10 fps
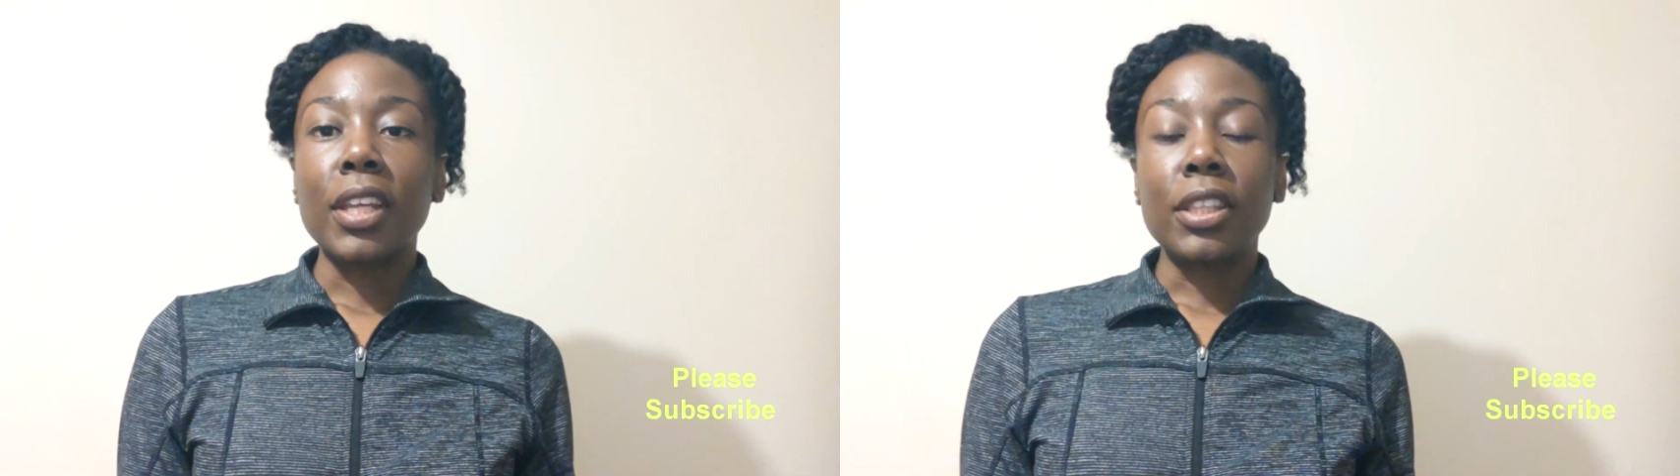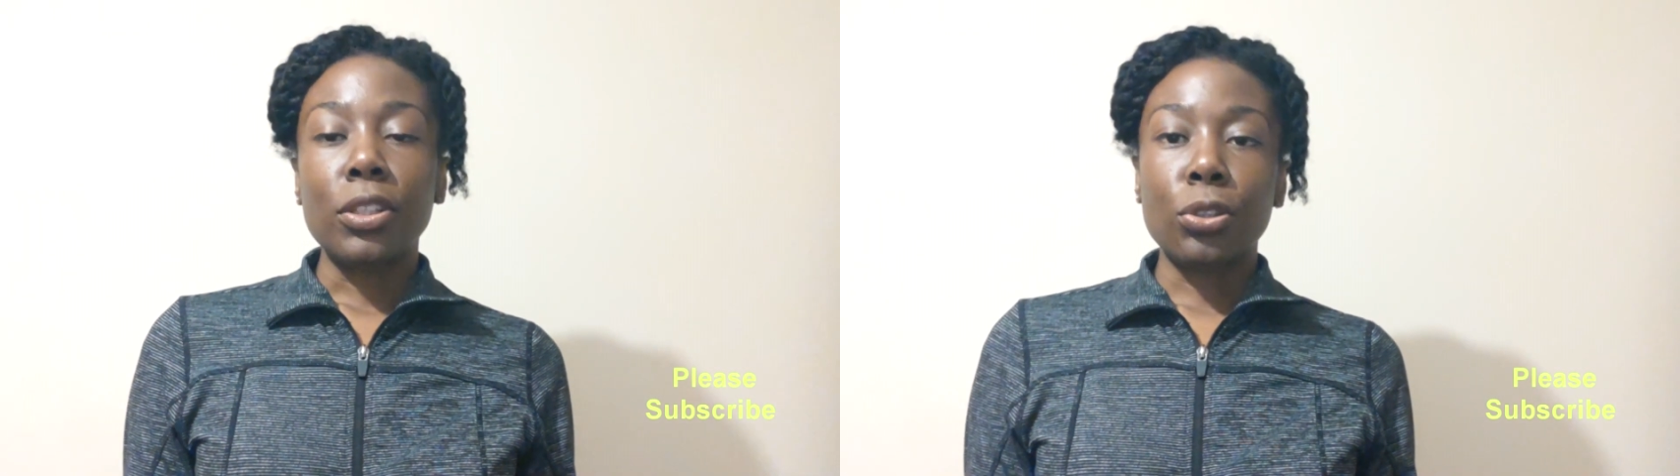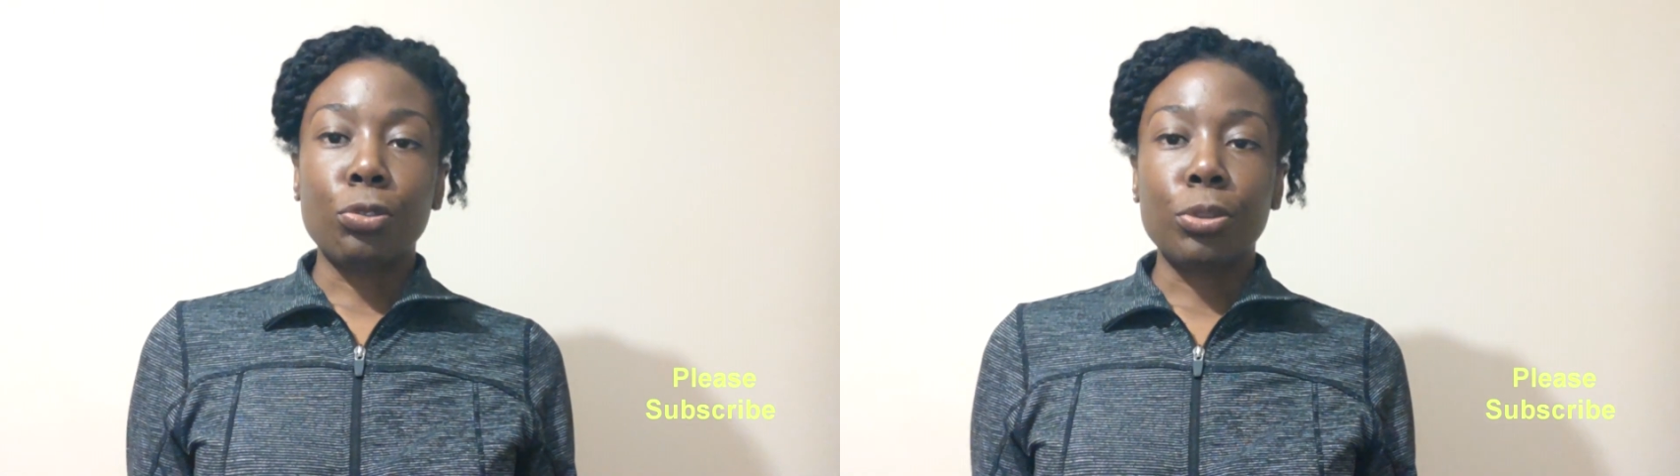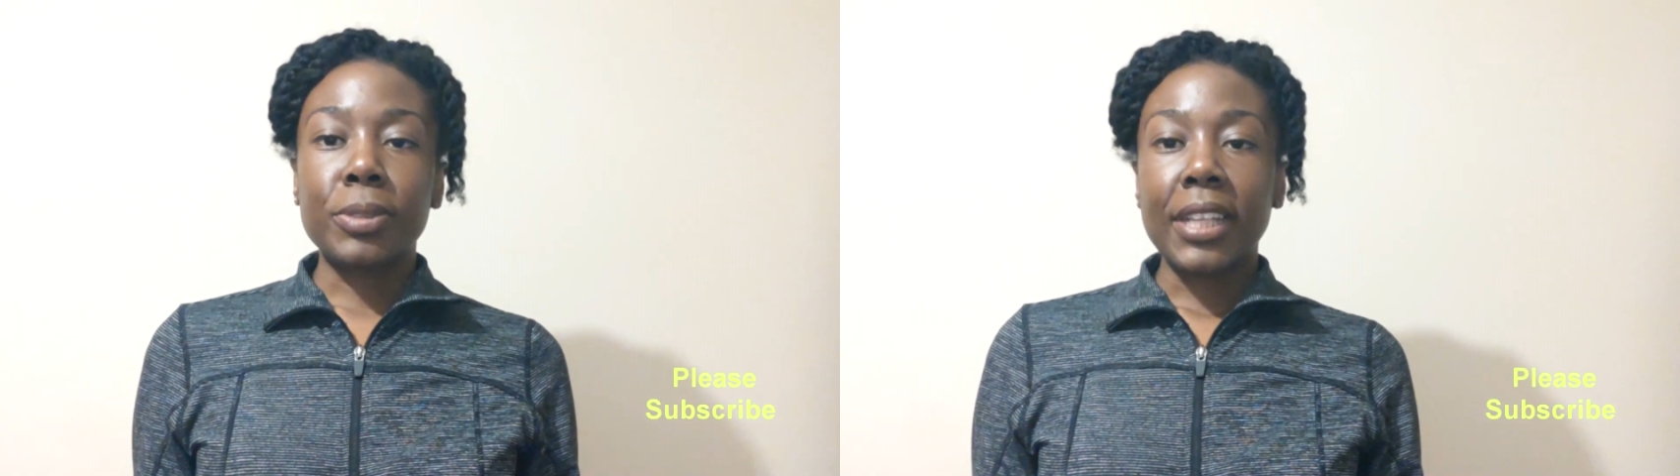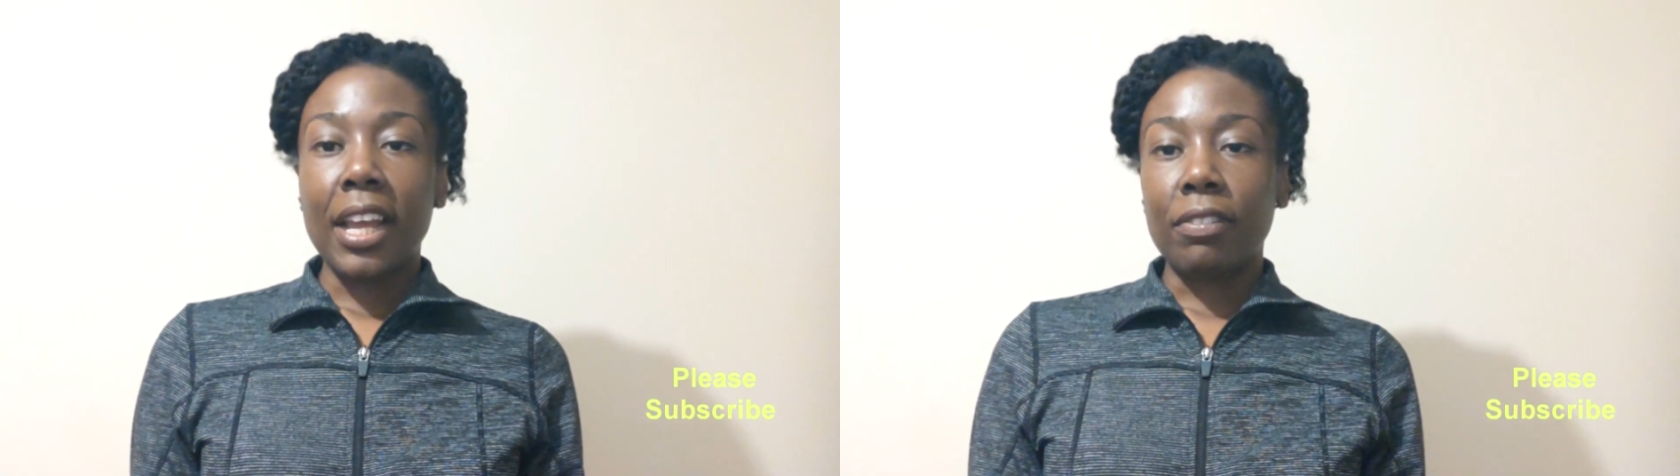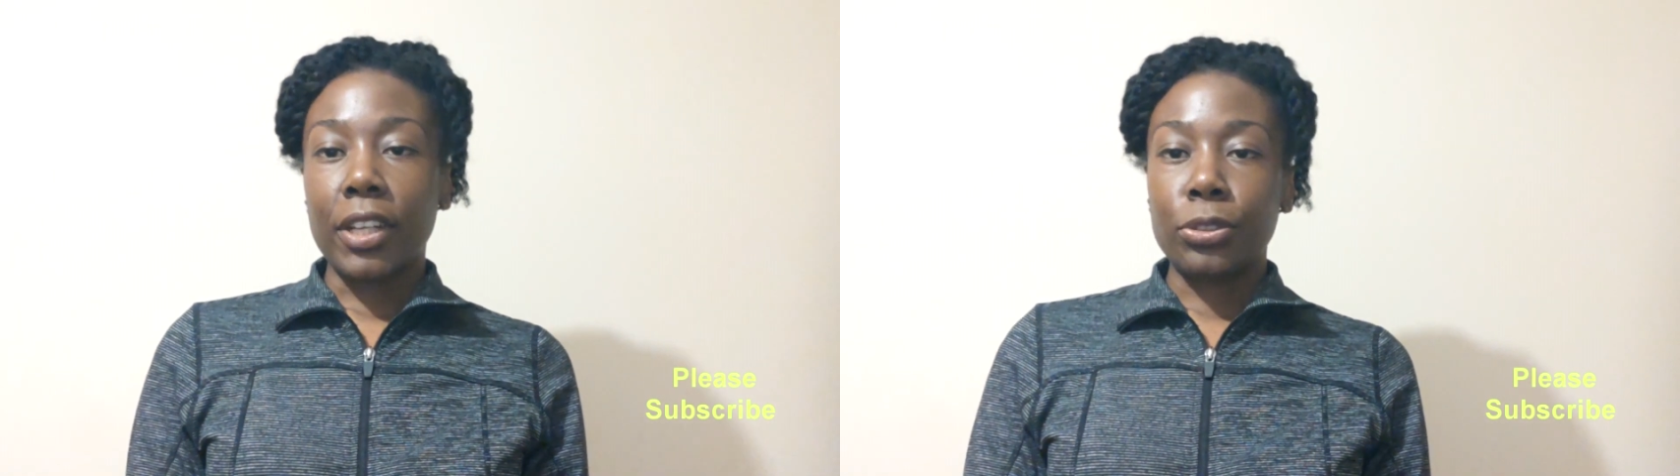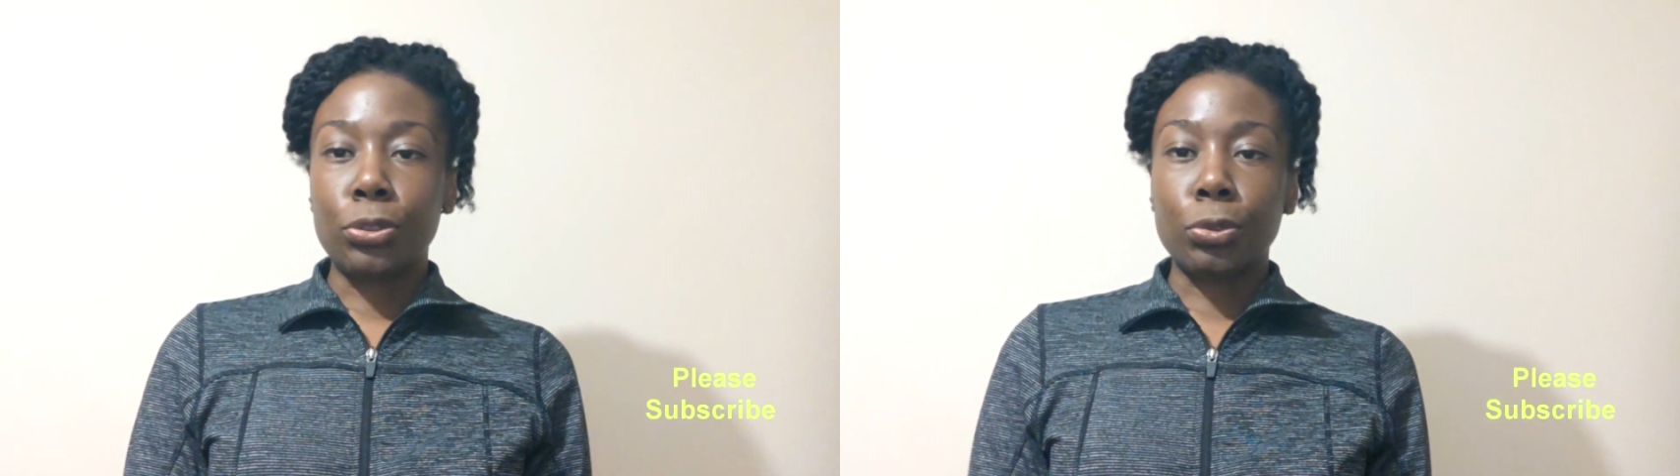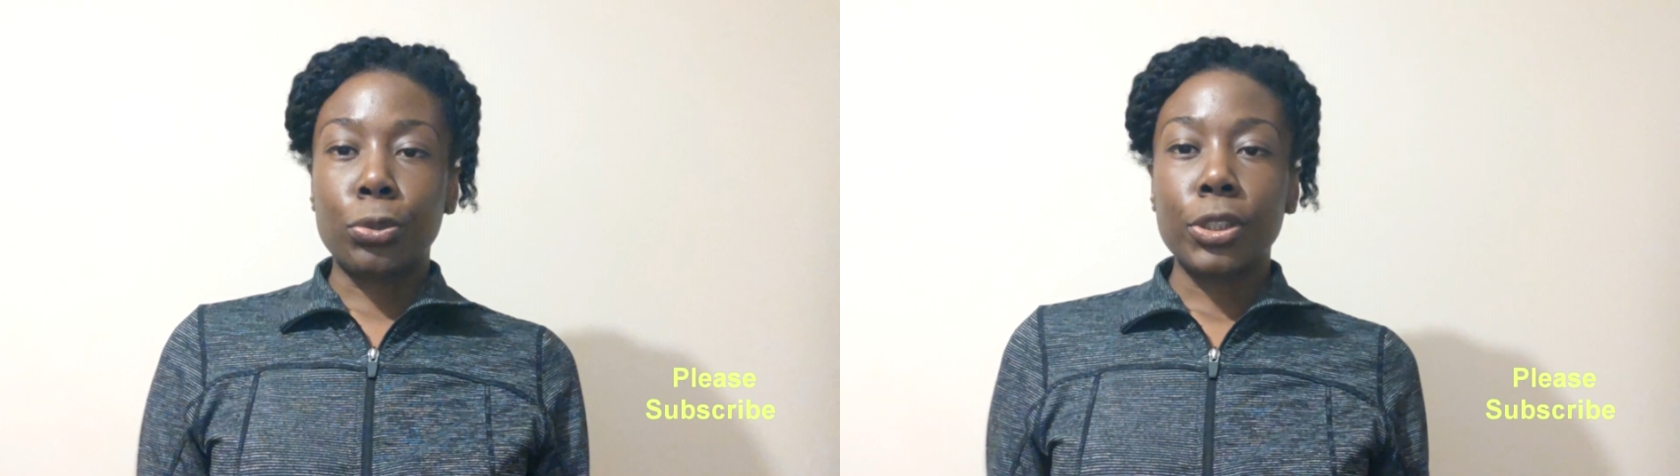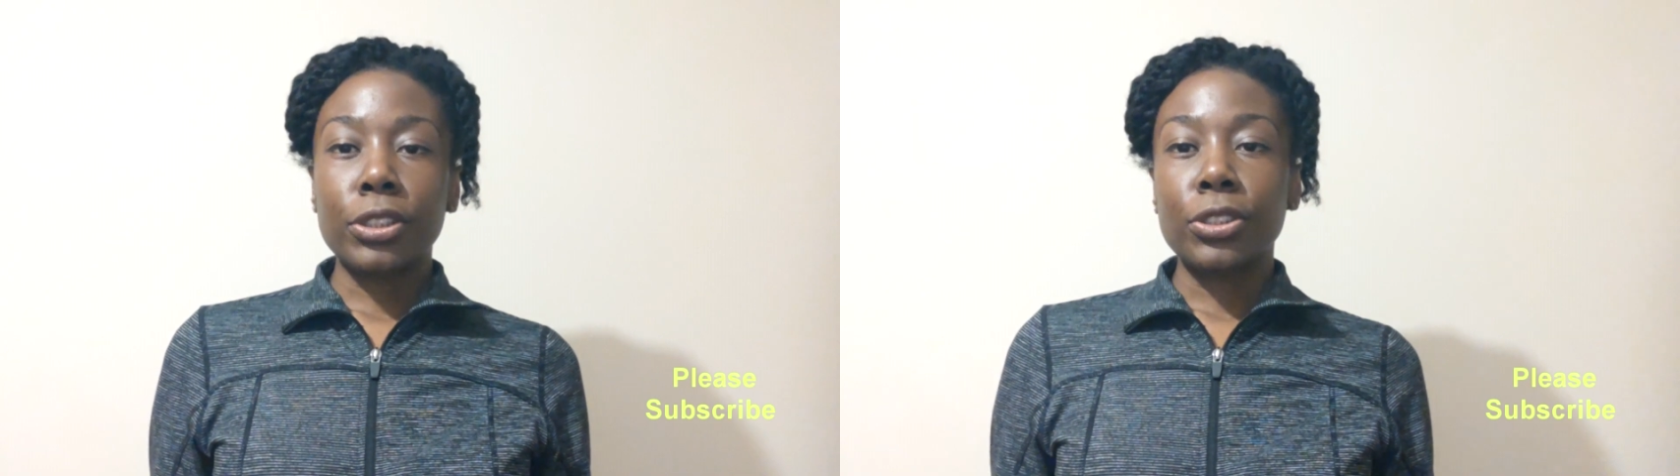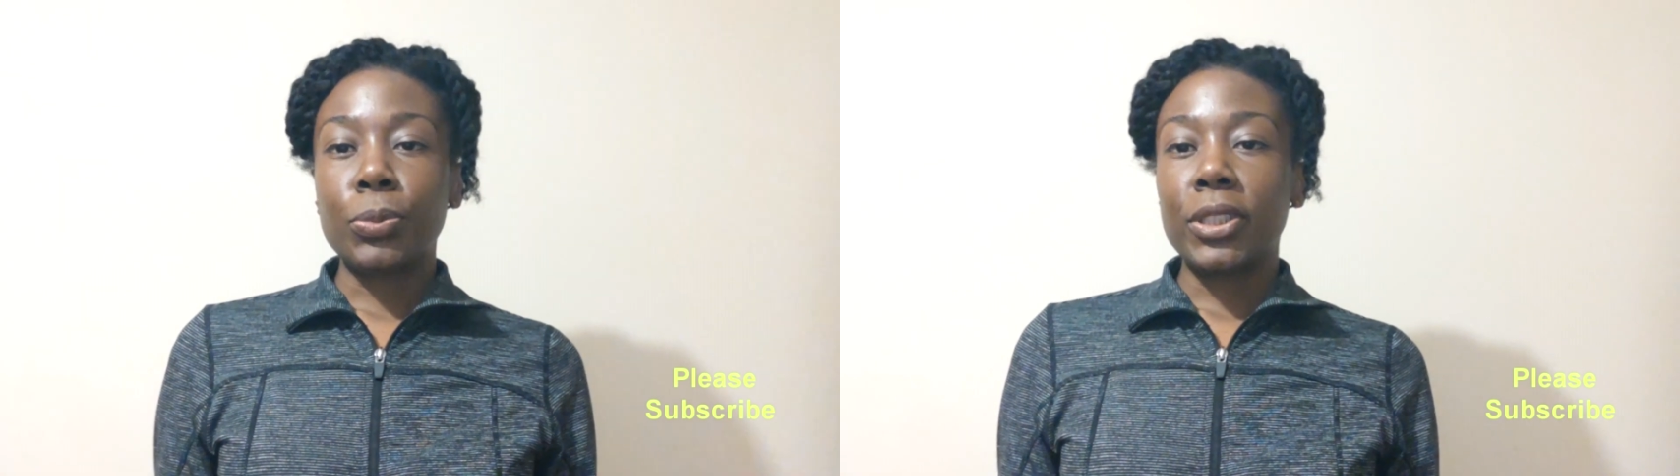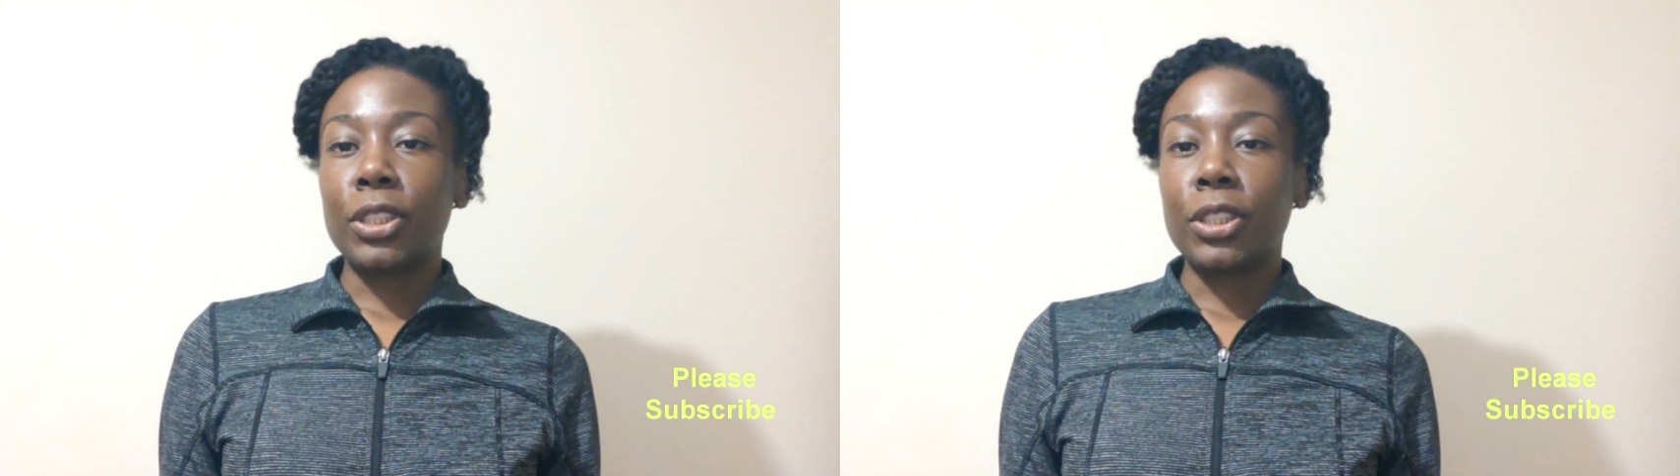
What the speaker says: in the little rooms they have like drawers with